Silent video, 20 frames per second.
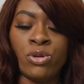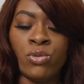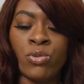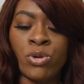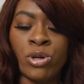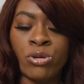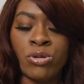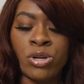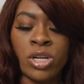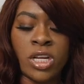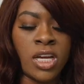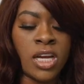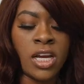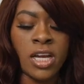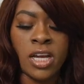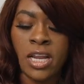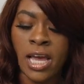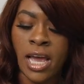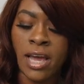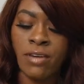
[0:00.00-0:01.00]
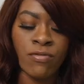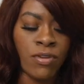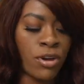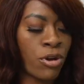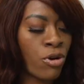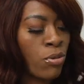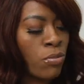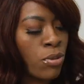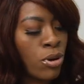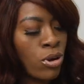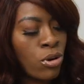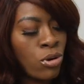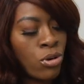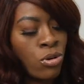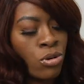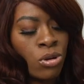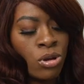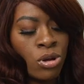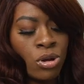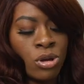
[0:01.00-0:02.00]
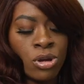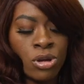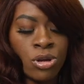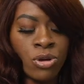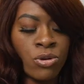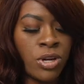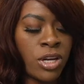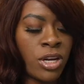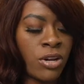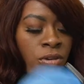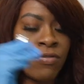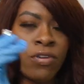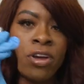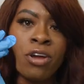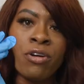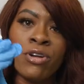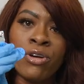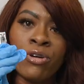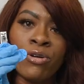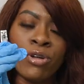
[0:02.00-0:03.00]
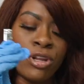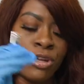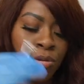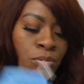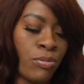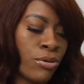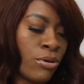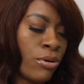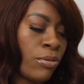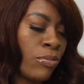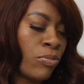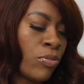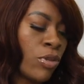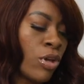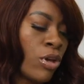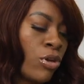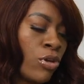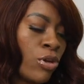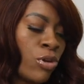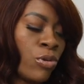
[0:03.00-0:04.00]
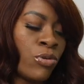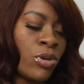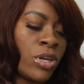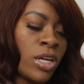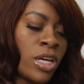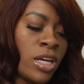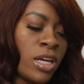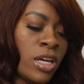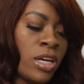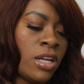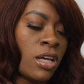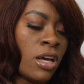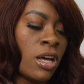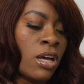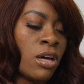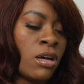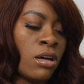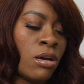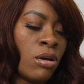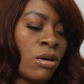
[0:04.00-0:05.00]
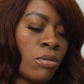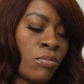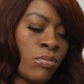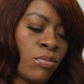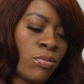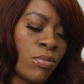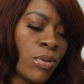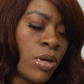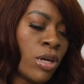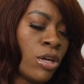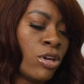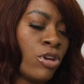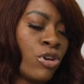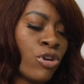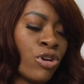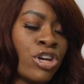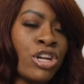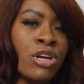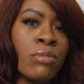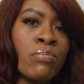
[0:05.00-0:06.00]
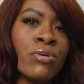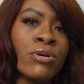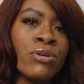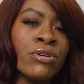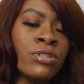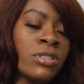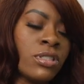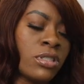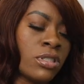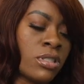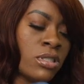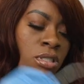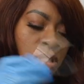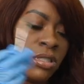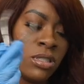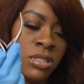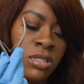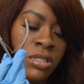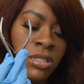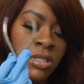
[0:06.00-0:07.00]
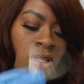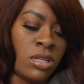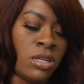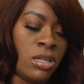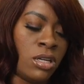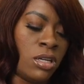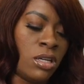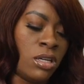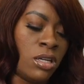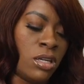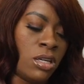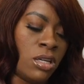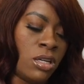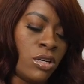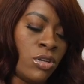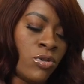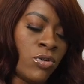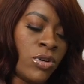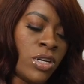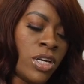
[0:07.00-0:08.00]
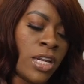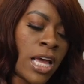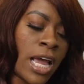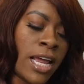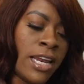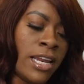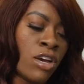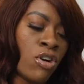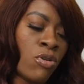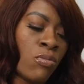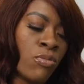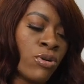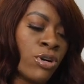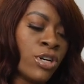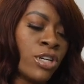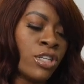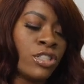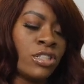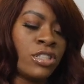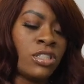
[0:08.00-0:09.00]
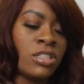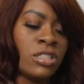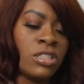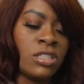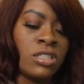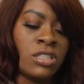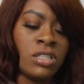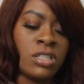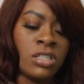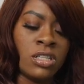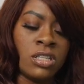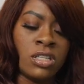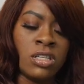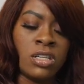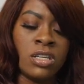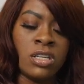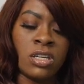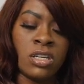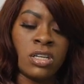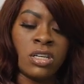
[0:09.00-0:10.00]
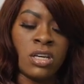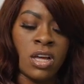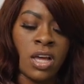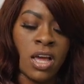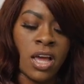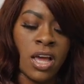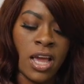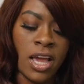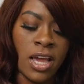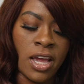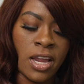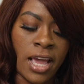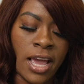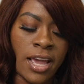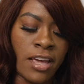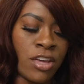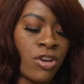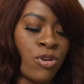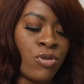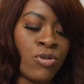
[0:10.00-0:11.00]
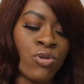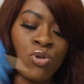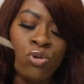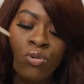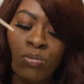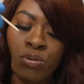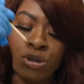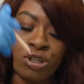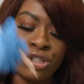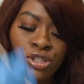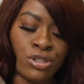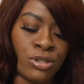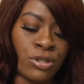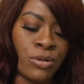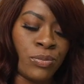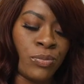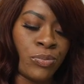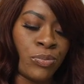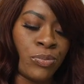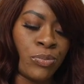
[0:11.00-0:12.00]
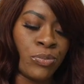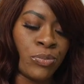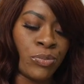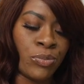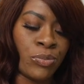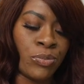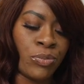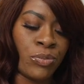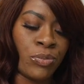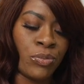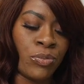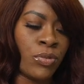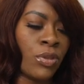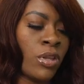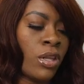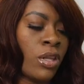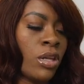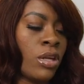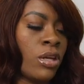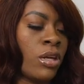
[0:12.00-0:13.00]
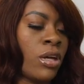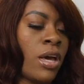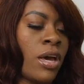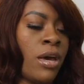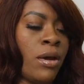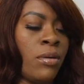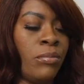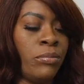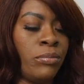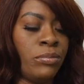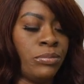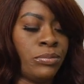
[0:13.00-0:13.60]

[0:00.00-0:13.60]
you will need a finger bowl, you'll need a fingernail clipper, you'll need your nippers, you'll need a nail brush, and a cuticle pusher, okay?